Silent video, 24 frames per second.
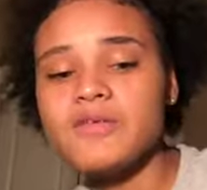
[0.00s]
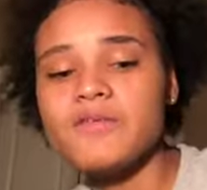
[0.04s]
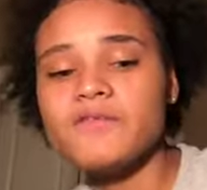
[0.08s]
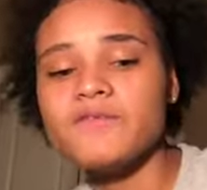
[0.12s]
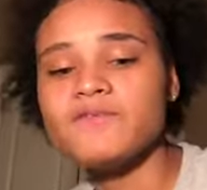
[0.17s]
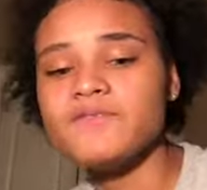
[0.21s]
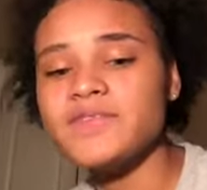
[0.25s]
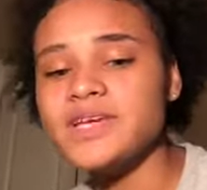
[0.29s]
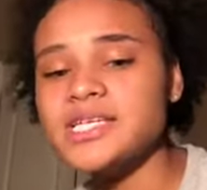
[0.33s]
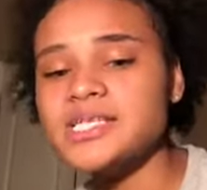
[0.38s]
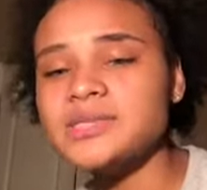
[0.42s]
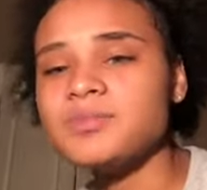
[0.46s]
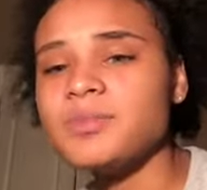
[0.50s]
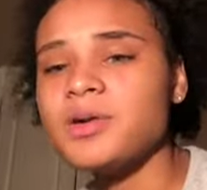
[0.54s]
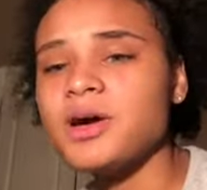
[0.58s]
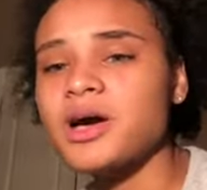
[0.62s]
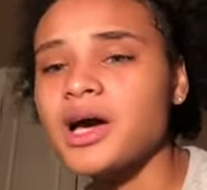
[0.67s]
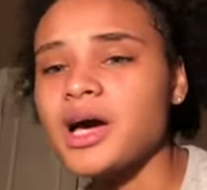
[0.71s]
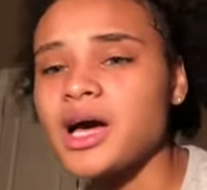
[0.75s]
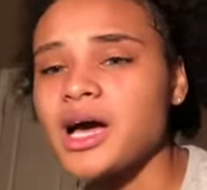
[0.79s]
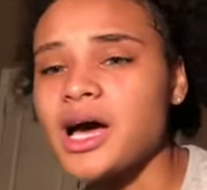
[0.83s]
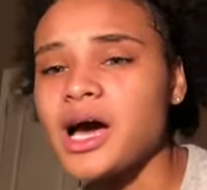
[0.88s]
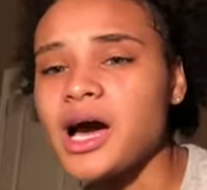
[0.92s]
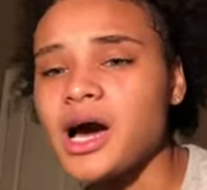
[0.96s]
Facebook
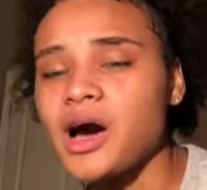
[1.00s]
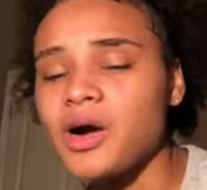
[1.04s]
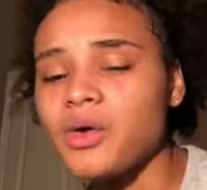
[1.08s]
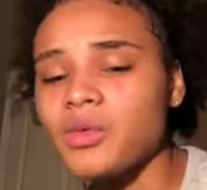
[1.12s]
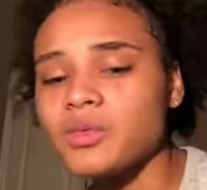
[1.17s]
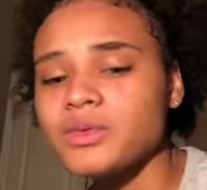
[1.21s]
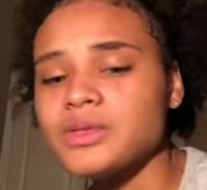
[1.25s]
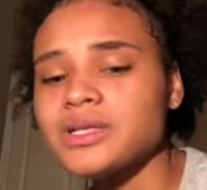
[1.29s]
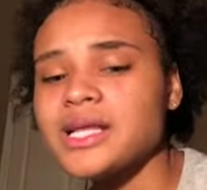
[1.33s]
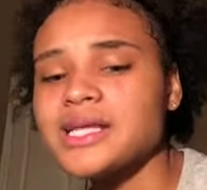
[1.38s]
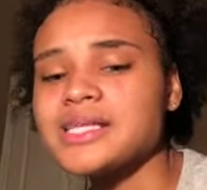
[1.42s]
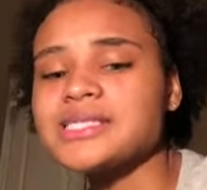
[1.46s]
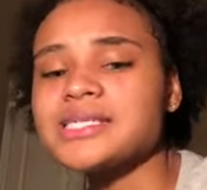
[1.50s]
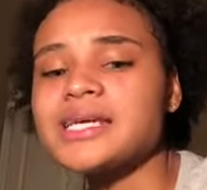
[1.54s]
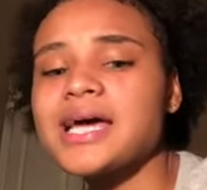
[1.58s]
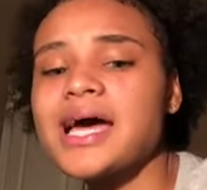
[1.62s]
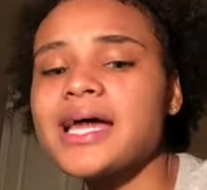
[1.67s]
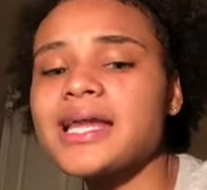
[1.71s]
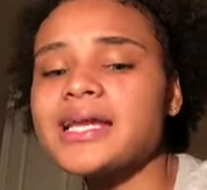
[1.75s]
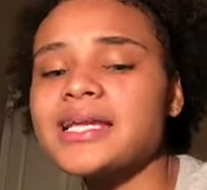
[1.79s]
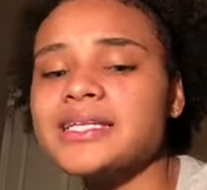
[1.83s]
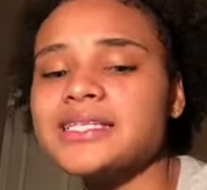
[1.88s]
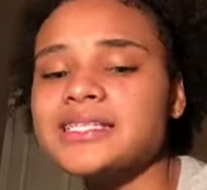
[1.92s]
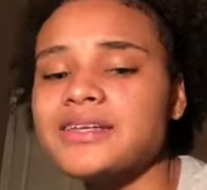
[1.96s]
account, that's
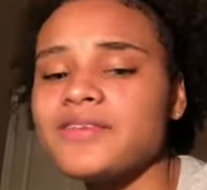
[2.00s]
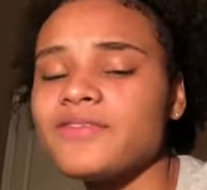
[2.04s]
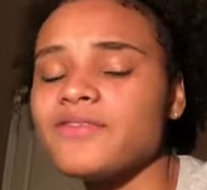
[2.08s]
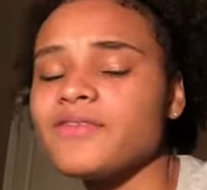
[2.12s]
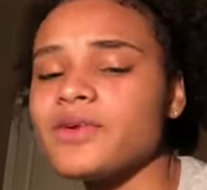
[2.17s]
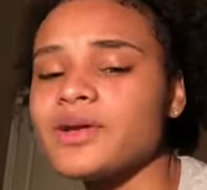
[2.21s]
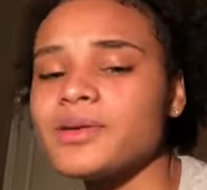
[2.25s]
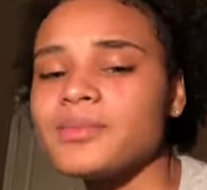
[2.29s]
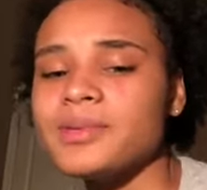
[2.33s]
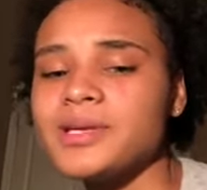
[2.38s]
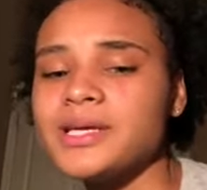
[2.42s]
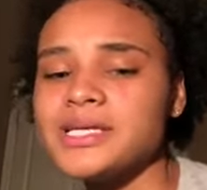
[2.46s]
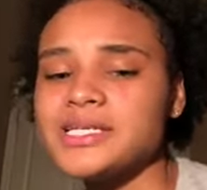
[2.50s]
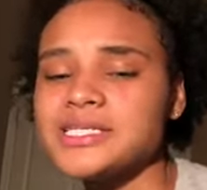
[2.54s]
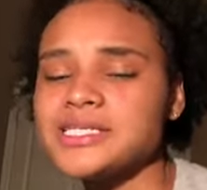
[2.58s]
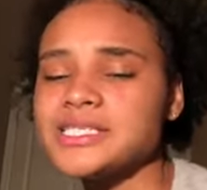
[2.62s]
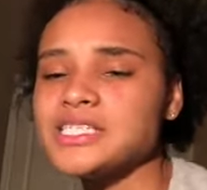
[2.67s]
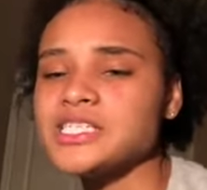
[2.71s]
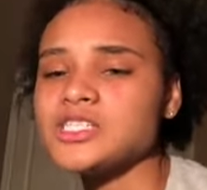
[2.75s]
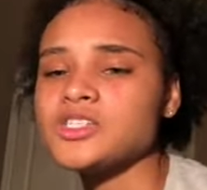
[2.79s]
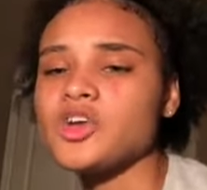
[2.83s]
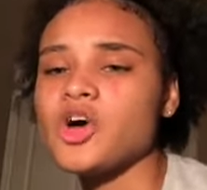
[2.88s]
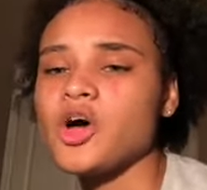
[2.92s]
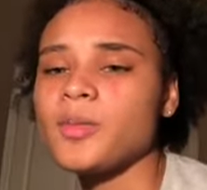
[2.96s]
kind of different because
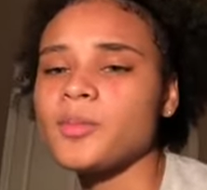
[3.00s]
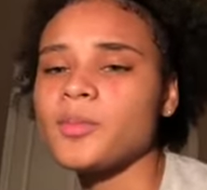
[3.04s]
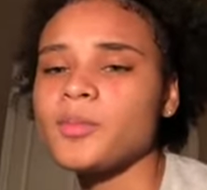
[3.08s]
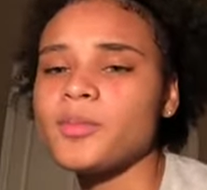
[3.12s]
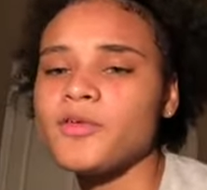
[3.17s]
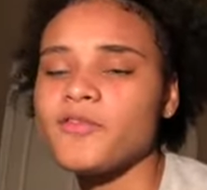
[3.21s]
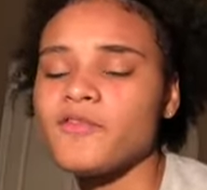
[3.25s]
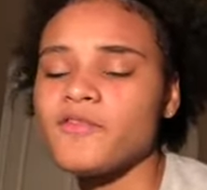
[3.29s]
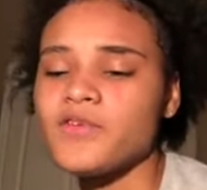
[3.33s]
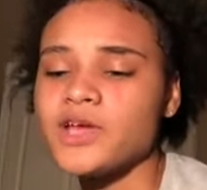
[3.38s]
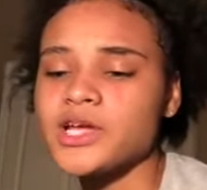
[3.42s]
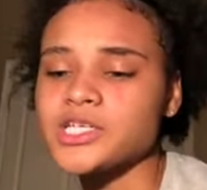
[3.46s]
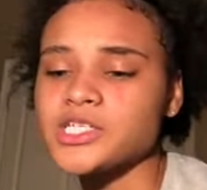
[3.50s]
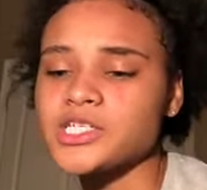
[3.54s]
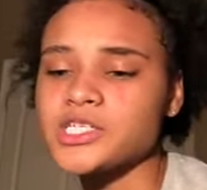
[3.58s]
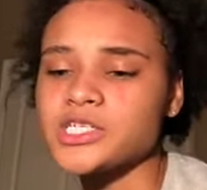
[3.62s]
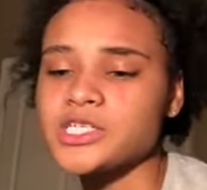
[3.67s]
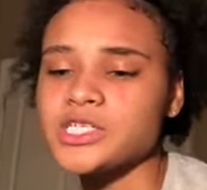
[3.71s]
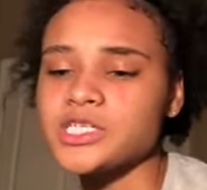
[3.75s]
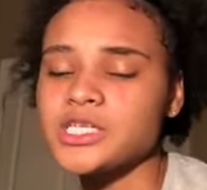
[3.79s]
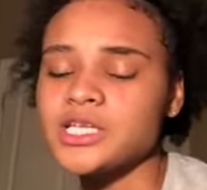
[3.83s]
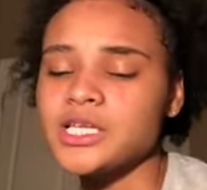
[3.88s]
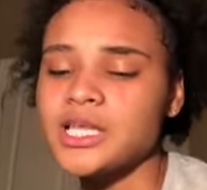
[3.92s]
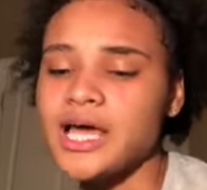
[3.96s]
it's not
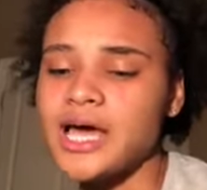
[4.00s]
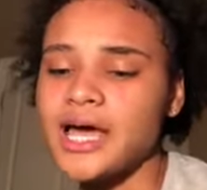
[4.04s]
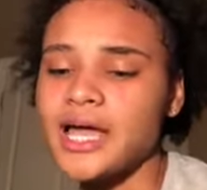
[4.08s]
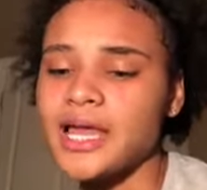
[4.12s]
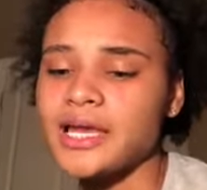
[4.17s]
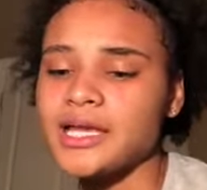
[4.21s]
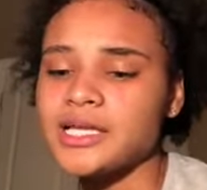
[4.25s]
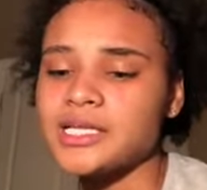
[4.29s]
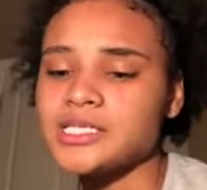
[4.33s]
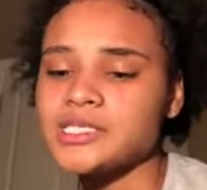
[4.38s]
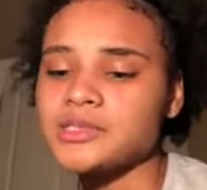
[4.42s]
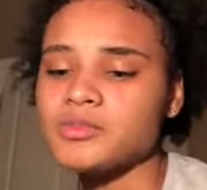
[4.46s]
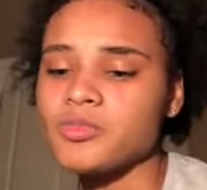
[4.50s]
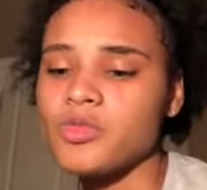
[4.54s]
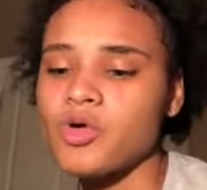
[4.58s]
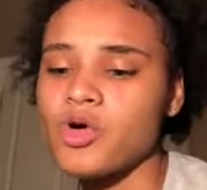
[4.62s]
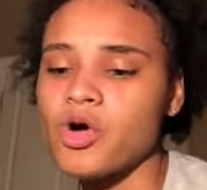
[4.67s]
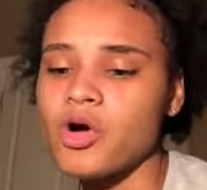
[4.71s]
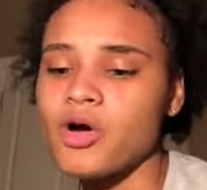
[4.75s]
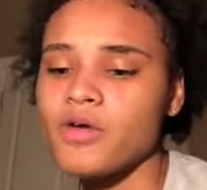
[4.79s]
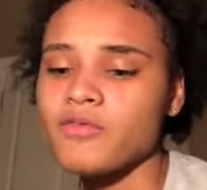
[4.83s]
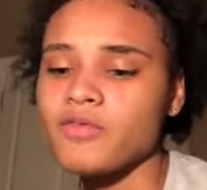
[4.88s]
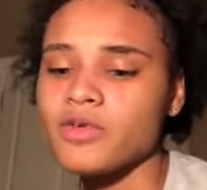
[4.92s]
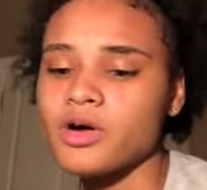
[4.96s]
professional, and it's
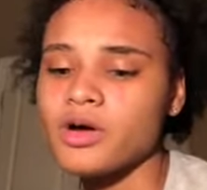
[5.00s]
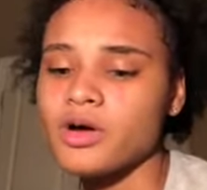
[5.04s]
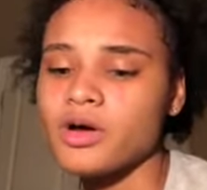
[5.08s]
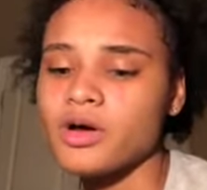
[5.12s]
more of a